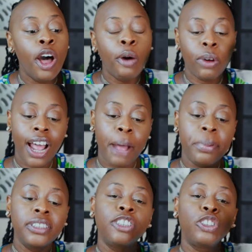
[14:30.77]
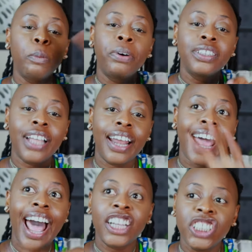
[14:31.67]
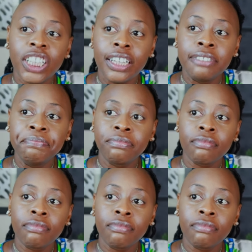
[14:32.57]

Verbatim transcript: What happens is you put that action